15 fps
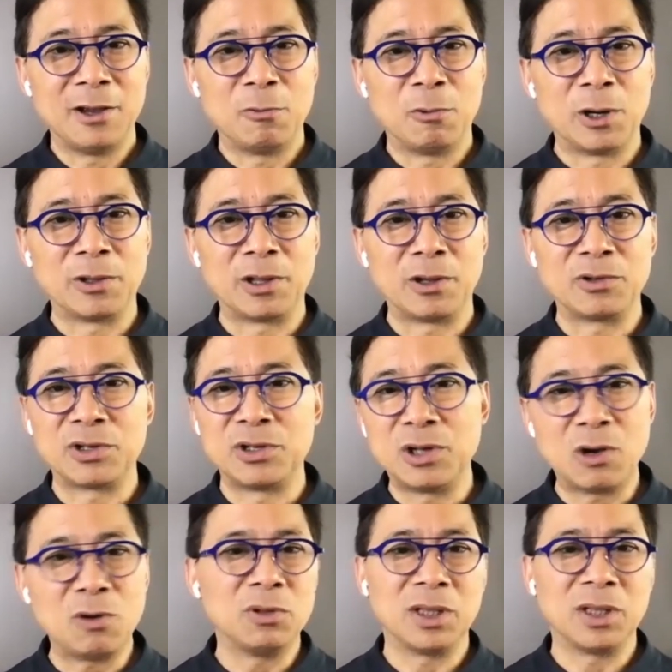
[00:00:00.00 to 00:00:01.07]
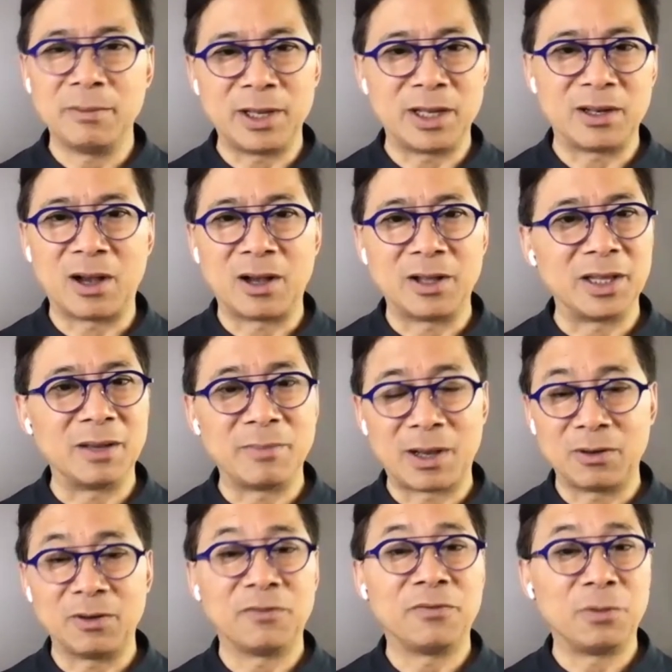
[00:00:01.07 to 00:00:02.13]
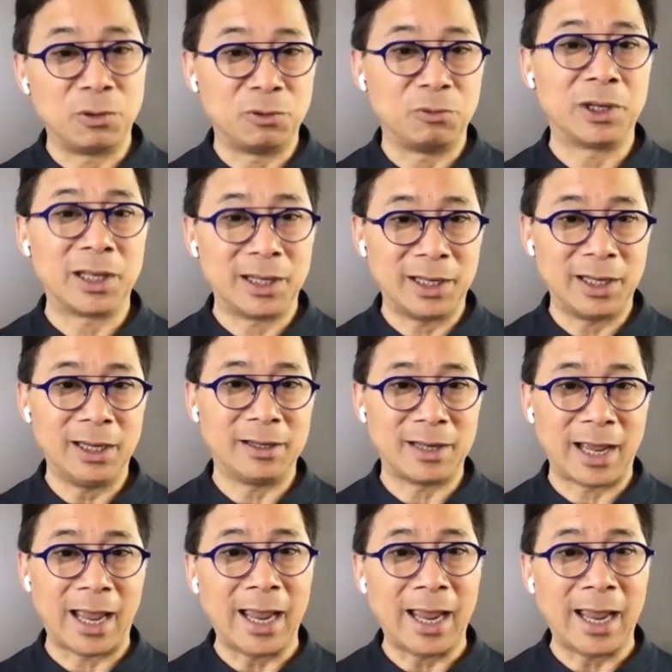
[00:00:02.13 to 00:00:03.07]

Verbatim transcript: where there's no limit on the amount of food we can eat.